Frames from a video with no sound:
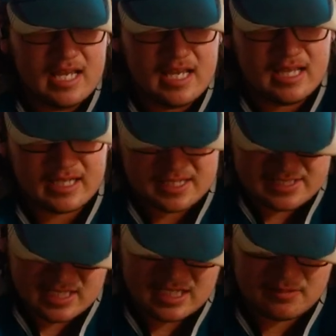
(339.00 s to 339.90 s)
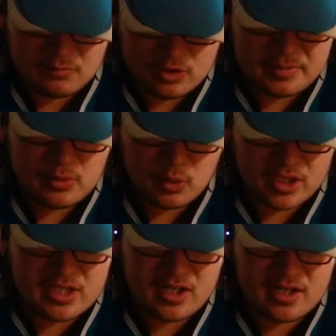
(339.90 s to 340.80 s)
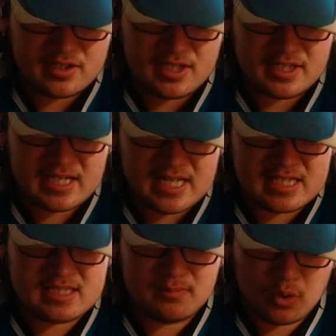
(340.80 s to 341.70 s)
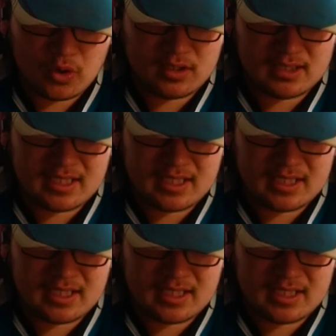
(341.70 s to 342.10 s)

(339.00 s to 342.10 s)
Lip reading: Like I said, I will be working on getting some more